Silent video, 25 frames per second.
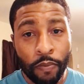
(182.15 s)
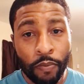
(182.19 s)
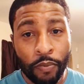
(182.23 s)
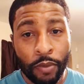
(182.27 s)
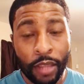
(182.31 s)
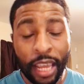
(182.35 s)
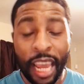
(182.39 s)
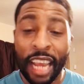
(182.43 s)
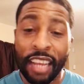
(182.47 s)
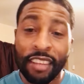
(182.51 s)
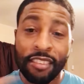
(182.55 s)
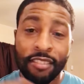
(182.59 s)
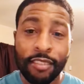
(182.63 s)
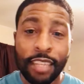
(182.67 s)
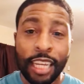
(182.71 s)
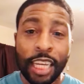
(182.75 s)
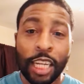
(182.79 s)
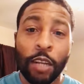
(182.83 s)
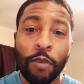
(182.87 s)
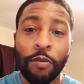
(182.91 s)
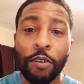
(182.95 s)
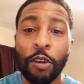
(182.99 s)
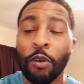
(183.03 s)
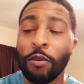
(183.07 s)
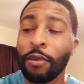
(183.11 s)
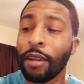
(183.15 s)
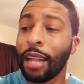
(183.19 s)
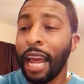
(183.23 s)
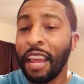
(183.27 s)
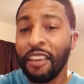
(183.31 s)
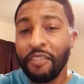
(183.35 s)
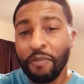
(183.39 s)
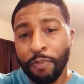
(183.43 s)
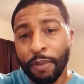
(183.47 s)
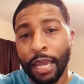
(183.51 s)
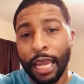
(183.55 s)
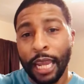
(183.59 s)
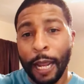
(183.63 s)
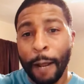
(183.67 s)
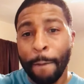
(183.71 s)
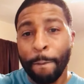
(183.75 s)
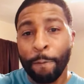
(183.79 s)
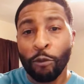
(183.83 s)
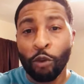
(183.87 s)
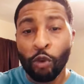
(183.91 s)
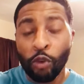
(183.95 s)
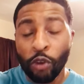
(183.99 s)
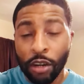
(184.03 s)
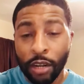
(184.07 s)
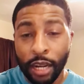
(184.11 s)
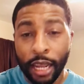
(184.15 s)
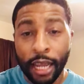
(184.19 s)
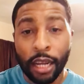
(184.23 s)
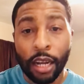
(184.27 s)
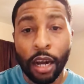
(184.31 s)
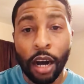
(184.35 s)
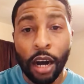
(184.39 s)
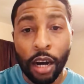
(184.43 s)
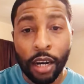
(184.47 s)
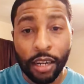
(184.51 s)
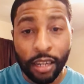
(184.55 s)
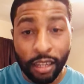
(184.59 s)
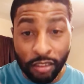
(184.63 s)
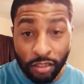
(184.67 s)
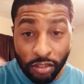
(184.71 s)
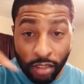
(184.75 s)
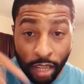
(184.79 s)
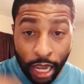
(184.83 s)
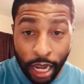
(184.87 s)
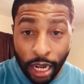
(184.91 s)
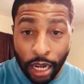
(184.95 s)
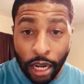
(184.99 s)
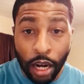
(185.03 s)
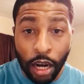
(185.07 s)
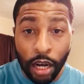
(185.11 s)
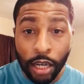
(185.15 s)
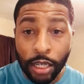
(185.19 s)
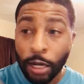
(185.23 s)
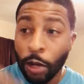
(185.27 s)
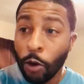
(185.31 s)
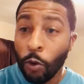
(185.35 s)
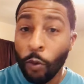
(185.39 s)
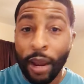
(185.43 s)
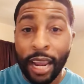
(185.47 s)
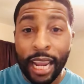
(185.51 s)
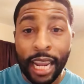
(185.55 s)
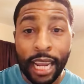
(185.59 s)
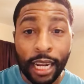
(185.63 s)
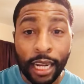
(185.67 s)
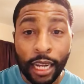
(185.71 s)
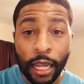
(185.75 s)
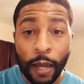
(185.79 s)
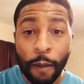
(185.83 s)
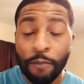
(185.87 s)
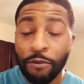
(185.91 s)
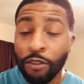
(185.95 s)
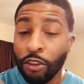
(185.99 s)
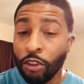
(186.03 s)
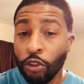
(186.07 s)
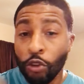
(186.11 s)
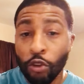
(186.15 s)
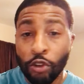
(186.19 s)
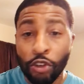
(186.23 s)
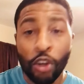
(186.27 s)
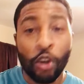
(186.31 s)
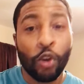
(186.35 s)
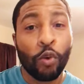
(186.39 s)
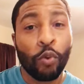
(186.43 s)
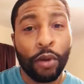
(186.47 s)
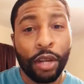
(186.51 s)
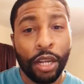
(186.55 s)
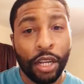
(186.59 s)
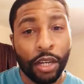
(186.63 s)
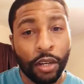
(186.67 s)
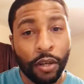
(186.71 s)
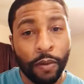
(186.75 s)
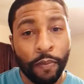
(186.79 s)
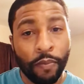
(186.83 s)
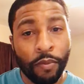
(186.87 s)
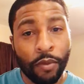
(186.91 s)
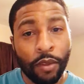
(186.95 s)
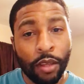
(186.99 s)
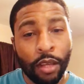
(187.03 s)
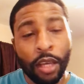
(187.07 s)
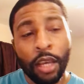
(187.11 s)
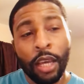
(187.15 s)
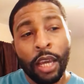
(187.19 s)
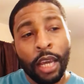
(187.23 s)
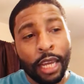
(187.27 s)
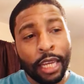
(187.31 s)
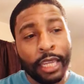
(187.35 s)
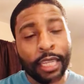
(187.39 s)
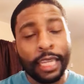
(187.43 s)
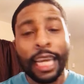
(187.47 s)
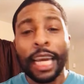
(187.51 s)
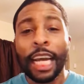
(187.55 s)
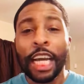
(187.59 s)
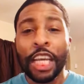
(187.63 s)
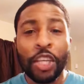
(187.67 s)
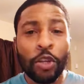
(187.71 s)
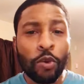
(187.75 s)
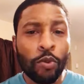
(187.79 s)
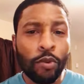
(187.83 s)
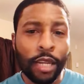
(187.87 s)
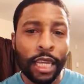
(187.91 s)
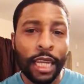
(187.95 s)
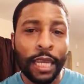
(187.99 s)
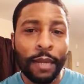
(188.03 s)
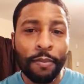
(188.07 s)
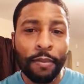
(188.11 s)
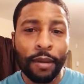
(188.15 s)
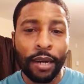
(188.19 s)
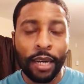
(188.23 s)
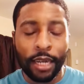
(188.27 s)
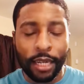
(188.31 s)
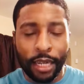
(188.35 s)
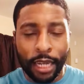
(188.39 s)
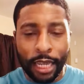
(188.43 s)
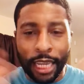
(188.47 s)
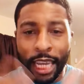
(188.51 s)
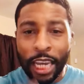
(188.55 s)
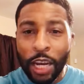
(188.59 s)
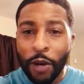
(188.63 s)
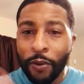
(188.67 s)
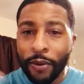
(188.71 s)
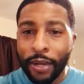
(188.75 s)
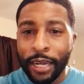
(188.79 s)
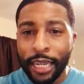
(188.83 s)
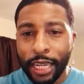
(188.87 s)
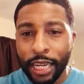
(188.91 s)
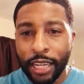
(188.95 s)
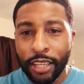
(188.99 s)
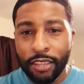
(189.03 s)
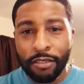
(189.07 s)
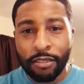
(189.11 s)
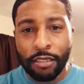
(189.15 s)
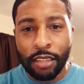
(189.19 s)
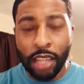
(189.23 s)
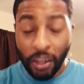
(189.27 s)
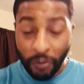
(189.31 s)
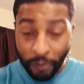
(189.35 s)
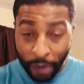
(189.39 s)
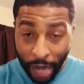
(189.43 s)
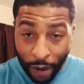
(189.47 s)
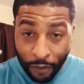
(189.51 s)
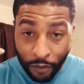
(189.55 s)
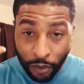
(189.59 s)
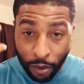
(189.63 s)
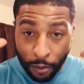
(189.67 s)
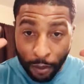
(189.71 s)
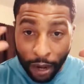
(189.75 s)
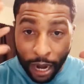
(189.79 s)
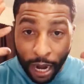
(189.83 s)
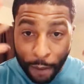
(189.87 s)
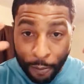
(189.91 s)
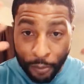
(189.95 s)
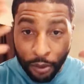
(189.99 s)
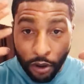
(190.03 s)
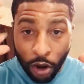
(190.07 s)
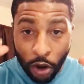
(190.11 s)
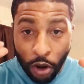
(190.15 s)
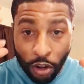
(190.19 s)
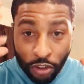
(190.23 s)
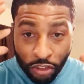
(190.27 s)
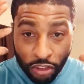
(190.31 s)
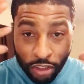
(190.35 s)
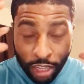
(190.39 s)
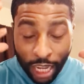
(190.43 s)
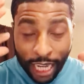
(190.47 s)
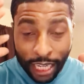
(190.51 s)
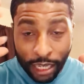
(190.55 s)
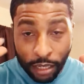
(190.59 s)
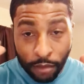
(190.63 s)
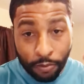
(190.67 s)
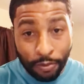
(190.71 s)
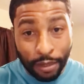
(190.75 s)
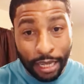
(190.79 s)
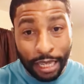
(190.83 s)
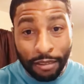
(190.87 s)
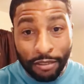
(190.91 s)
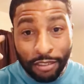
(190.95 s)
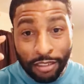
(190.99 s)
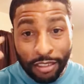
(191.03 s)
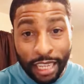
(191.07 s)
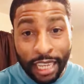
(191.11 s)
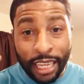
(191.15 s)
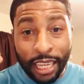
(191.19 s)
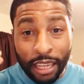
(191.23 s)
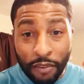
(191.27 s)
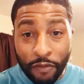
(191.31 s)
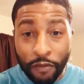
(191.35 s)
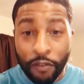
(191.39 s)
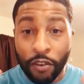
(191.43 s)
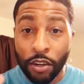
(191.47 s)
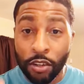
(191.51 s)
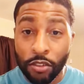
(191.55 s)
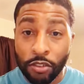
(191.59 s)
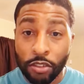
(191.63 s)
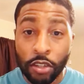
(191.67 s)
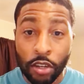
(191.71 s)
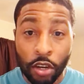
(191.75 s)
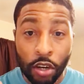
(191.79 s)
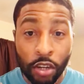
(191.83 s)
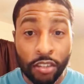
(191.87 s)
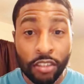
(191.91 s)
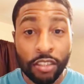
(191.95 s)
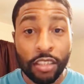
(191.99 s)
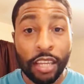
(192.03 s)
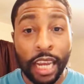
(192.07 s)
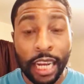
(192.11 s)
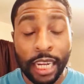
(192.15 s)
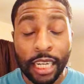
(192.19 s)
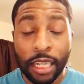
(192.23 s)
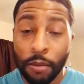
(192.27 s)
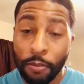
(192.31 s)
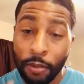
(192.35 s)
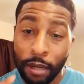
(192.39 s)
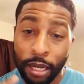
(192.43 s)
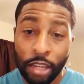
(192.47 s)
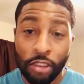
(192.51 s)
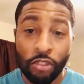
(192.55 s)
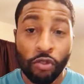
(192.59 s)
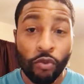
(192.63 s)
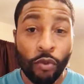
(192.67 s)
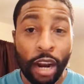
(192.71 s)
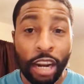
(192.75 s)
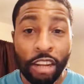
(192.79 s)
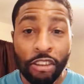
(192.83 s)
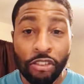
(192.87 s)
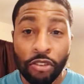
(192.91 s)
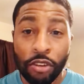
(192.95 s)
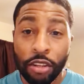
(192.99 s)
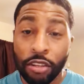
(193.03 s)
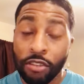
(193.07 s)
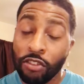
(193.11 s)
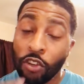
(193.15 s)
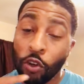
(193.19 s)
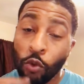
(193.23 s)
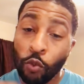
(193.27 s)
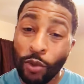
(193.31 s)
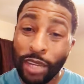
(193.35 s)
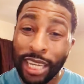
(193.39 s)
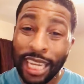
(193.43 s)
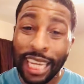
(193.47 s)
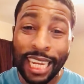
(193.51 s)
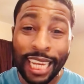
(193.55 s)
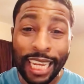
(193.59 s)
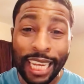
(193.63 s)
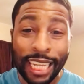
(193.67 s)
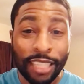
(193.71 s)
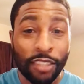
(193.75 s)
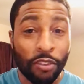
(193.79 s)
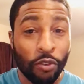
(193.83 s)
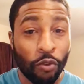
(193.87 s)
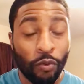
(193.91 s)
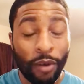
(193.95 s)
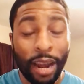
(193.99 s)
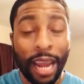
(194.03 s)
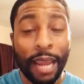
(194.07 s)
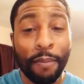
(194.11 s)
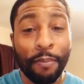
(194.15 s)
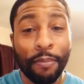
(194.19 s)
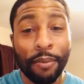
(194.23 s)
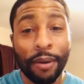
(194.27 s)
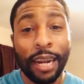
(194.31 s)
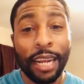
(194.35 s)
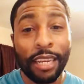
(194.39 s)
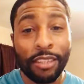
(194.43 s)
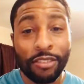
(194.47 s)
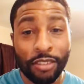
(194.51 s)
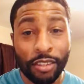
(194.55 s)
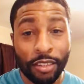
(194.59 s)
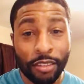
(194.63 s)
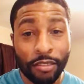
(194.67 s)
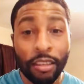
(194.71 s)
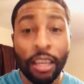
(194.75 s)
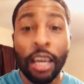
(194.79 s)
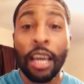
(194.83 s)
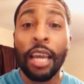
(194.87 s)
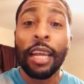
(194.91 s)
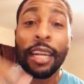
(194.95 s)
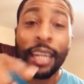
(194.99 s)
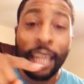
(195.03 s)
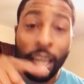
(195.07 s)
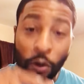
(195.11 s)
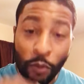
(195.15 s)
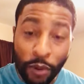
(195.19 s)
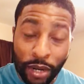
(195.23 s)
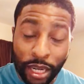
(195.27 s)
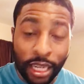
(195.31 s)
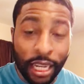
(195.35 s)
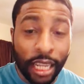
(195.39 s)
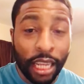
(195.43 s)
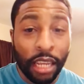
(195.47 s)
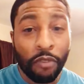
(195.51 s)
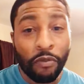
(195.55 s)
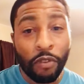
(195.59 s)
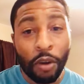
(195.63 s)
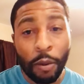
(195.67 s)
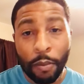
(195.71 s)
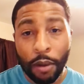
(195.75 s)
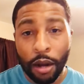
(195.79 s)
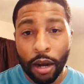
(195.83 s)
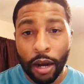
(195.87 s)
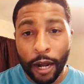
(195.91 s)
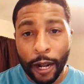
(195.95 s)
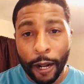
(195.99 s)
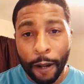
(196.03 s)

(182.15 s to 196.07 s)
Instead of your life being rooted in God and saying, God, I'm waking up to do your will. Yeah, you need money. Yeah, we need this stuff. Our main priority got to be seeking first God's kingdom and his righteousness so we can get the right blessings that we need from God.